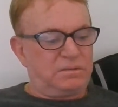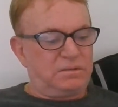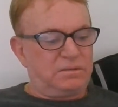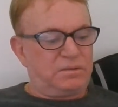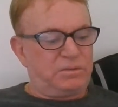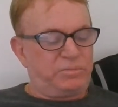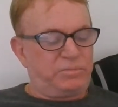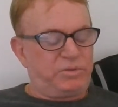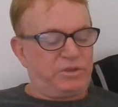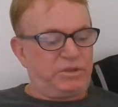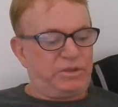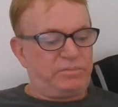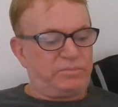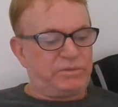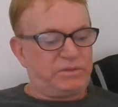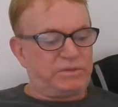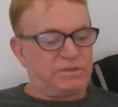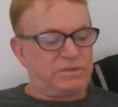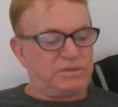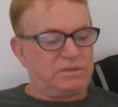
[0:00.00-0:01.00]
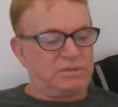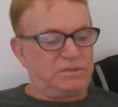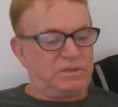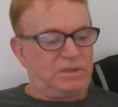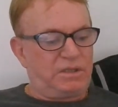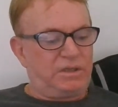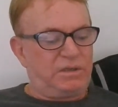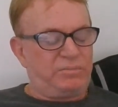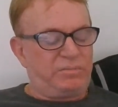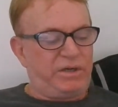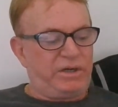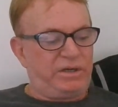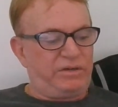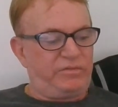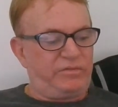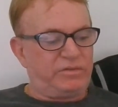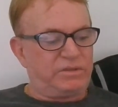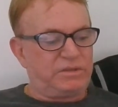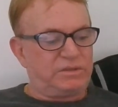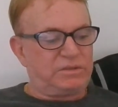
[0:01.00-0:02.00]
the purpose and the
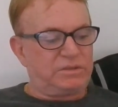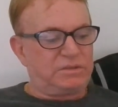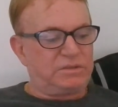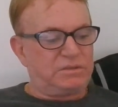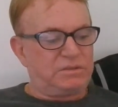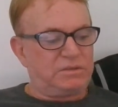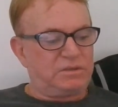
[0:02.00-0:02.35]
benefits